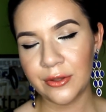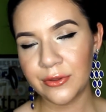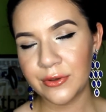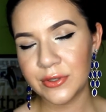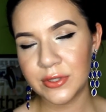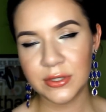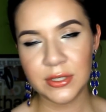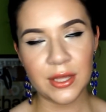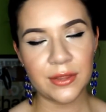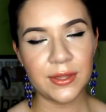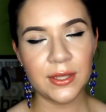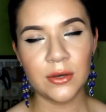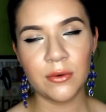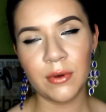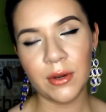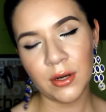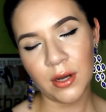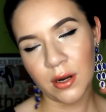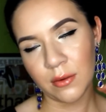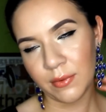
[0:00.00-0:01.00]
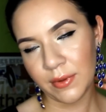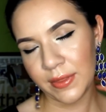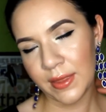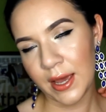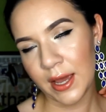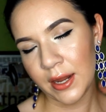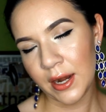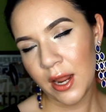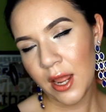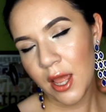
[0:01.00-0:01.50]
There's nothing going on with
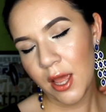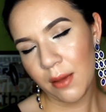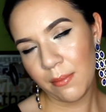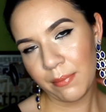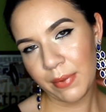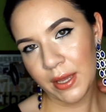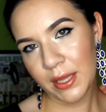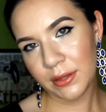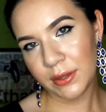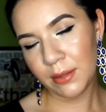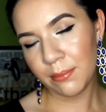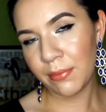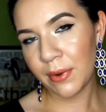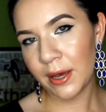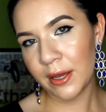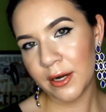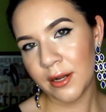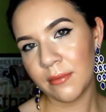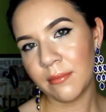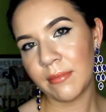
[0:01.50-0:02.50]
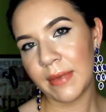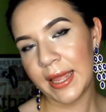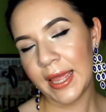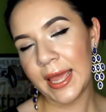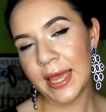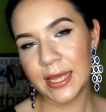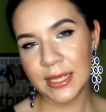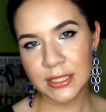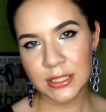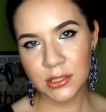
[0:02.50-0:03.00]
that, but the bottom, my
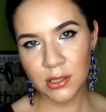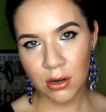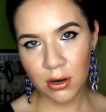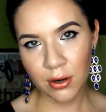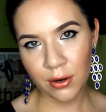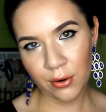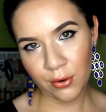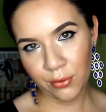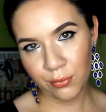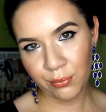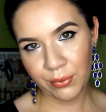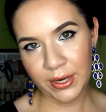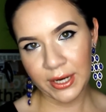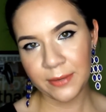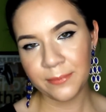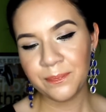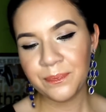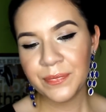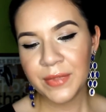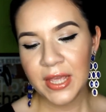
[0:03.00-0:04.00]
ends are ombre.